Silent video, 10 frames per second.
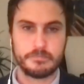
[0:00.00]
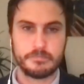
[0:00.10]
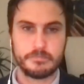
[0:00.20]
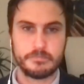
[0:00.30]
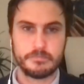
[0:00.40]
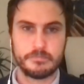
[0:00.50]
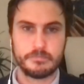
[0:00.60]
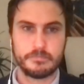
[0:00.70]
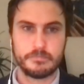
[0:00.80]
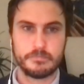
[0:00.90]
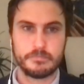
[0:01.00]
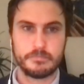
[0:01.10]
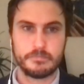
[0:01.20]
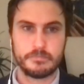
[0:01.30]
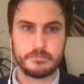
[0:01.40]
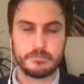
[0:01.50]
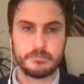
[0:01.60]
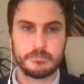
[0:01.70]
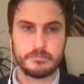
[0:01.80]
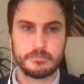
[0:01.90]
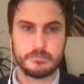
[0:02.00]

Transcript: The person shown says nothing.